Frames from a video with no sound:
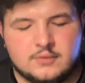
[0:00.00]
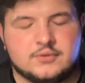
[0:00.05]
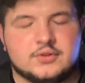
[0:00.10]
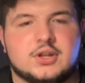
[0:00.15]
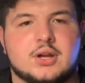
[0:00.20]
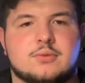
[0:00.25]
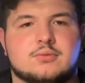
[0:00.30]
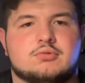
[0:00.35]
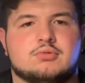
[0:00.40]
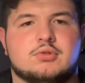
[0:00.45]

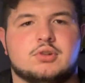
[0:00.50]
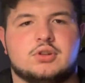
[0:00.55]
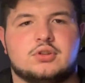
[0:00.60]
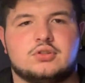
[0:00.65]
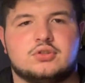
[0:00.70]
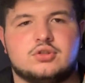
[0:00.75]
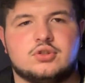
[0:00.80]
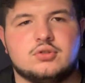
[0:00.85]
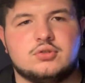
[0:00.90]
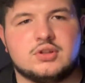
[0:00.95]
Comes with
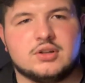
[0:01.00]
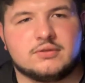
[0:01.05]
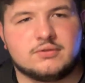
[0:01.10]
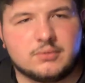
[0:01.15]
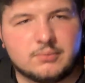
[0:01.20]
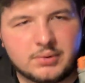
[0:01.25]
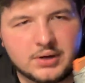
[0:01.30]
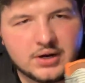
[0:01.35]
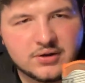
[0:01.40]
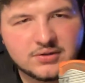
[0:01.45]
two
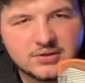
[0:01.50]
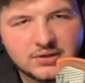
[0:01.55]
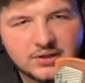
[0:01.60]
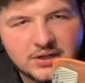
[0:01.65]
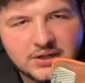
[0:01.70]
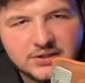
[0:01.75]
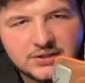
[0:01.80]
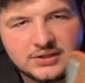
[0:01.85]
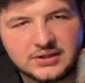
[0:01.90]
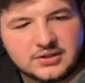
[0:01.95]
different pairs of
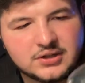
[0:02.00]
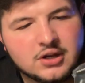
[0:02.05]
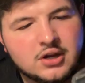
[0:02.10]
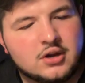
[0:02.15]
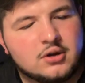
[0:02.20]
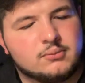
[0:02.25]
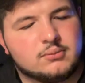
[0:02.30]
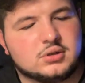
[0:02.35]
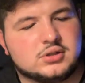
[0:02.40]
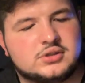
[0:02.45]
laces.
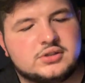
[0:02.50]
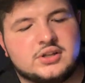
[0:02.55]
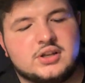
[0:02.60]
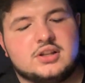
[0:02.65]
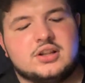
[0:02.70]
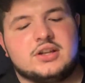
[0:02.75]
Personally, I